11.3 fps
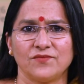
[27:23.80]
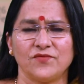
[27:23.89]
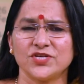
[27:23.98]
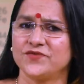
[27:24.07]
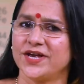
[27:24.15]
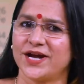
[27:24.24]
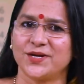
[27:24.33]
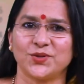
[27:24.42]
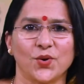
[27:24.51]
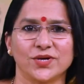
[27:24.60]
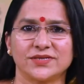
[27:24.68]
which we had
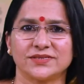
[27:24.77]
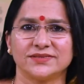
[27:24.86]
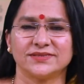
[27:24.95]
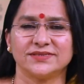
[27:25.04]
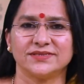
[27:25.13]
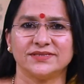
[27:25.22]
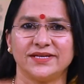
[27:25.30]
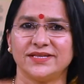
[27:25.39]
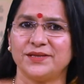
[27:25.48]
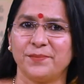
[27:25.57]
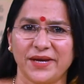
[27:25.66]
talked
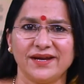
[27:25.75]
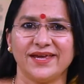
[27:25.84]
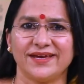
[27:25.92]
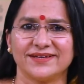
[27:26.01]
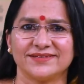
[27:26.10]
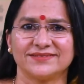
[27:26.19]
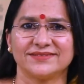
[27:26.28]
in the beginning.